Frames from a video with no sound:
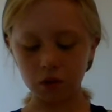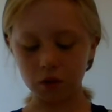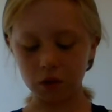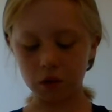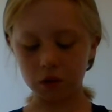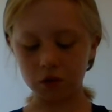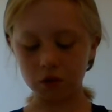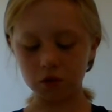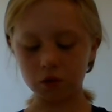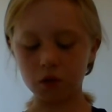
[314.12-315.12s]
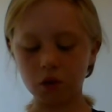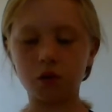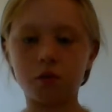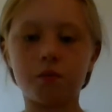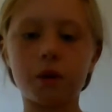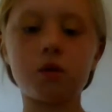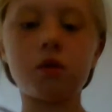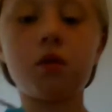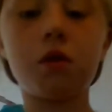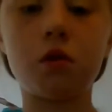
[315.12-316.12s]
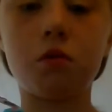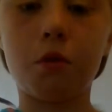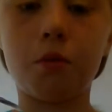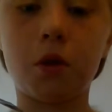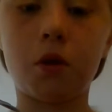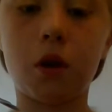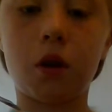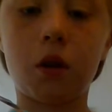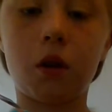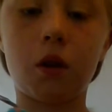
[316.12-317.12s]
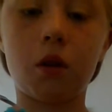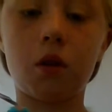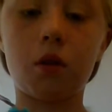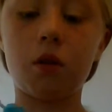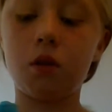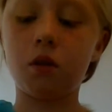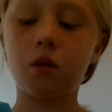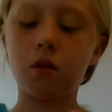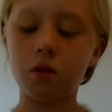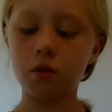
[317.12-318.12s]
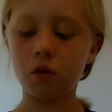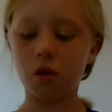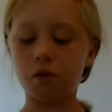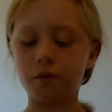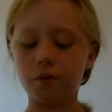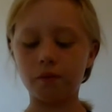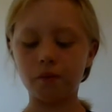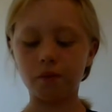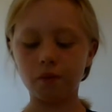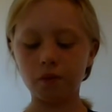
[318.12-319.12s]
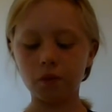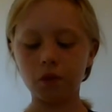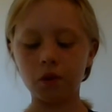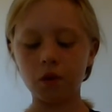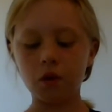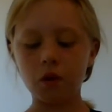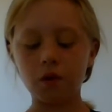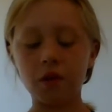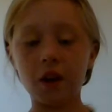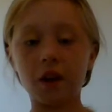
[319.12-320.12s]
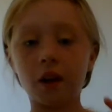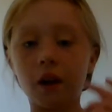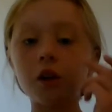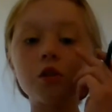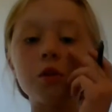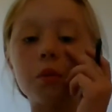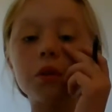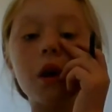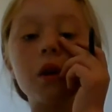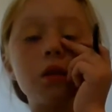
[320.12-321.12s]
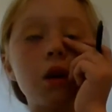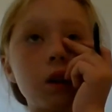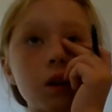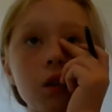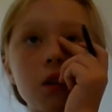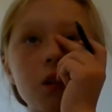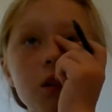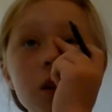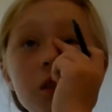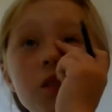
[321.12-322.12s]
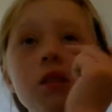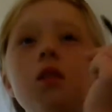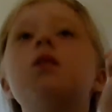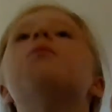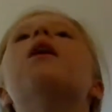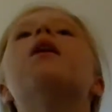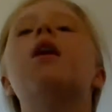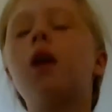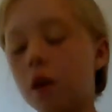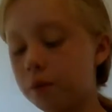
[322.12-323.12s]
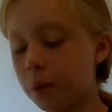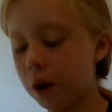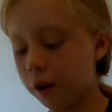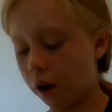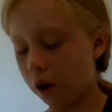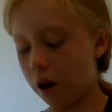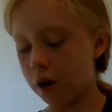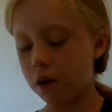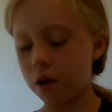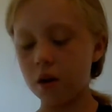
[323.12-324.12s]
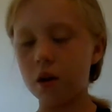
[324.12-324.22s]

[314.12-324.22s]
And then just, I basically just rub the cream in here. So, then I actually put that in like the crease in my, of my eye.